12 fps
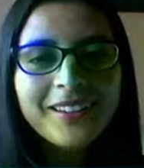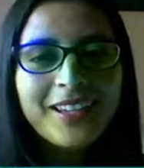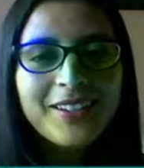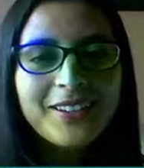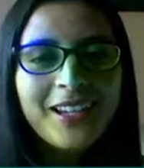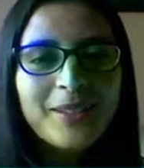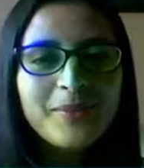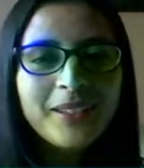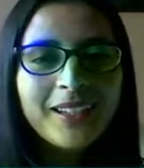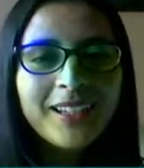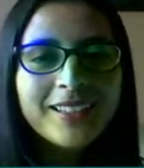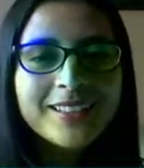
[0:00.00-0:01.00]
Can you help
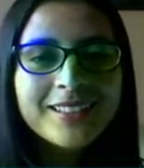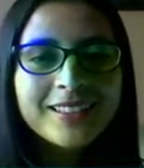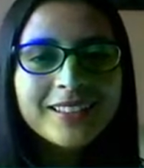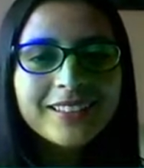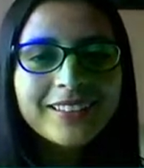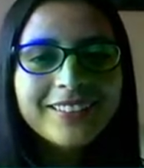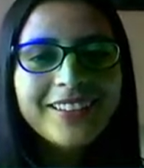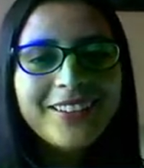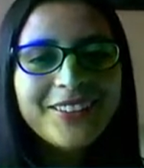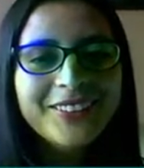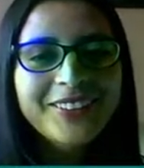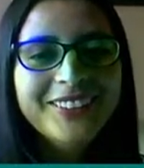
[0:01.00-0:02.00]
me, guys?
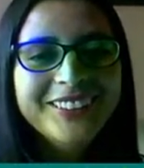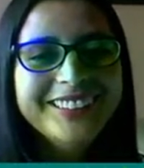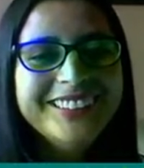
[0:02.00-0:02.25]
No.